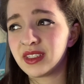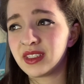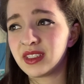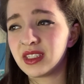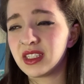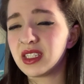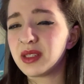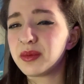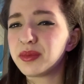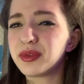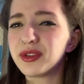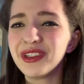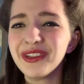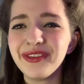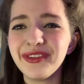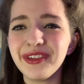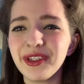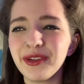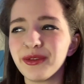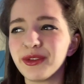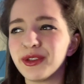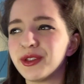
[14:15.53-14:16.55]
The
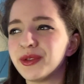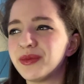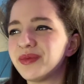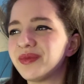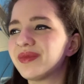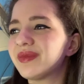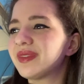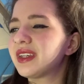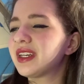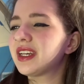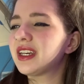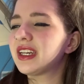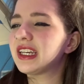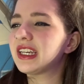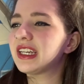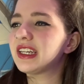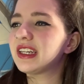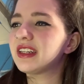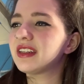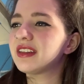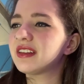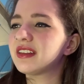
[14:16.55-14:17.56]
briefing room
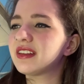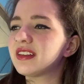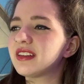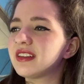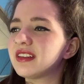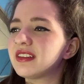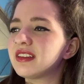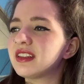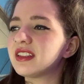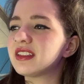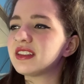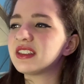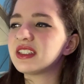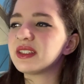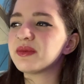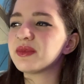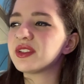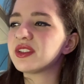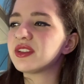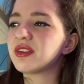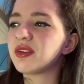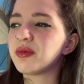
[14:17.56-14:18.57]
had
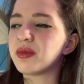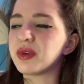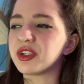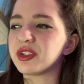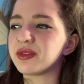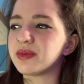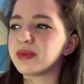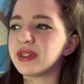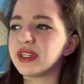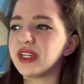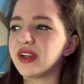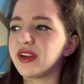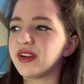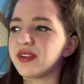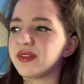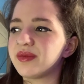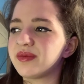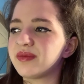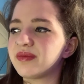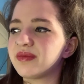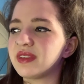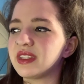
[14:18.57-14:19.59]
seemed so much bigger
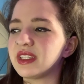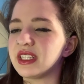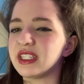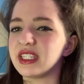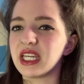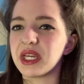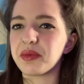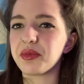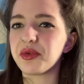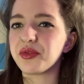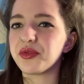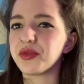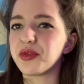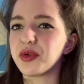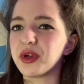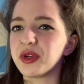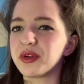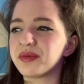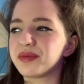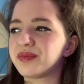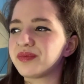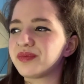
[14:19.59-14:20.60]
than the day
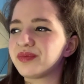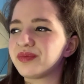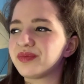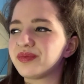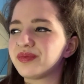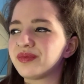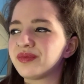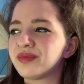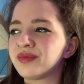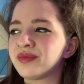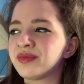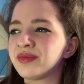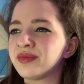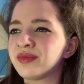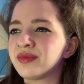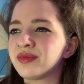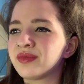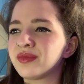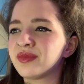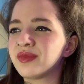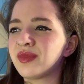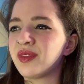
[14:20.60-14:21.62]
before.
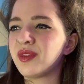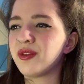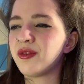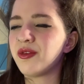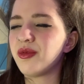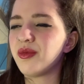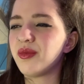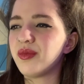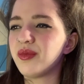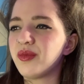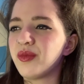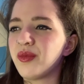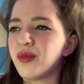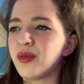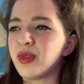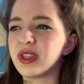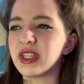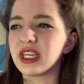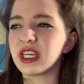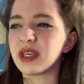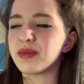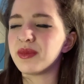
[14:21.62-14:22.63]

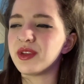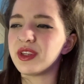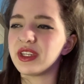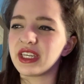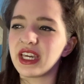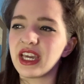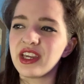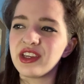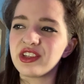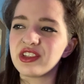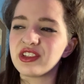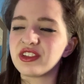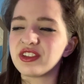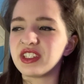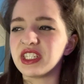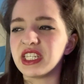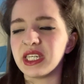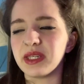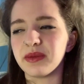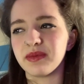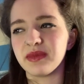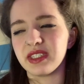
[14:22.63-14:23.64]
When the communications
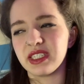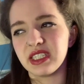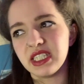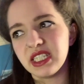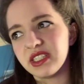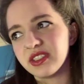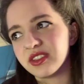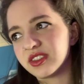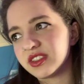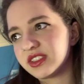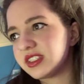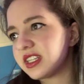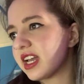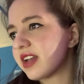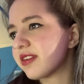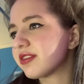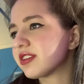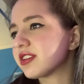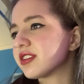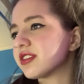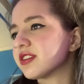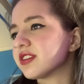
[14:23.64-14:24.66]
team, senior
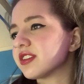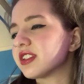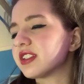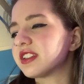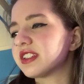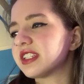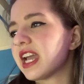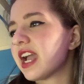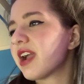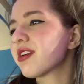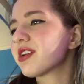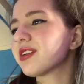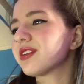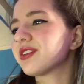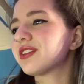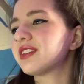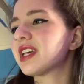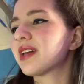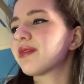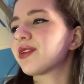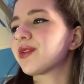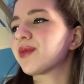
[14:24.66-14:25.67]
staffers, and Terios
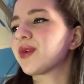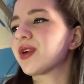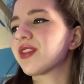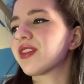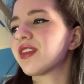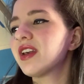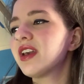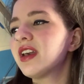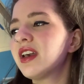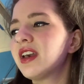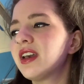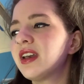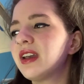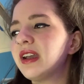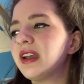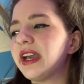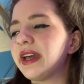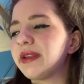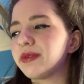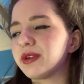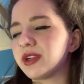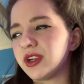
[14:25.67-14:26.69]

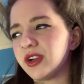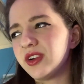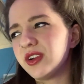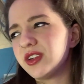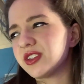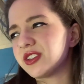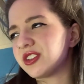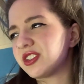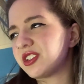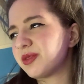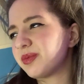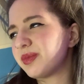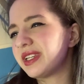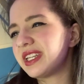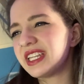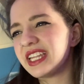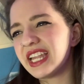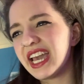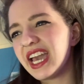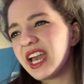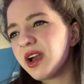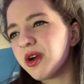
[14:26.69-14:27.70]
Devonworth had rehearsed, but
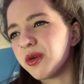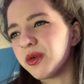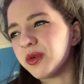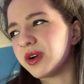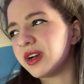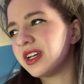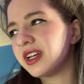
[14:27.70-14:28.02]
now,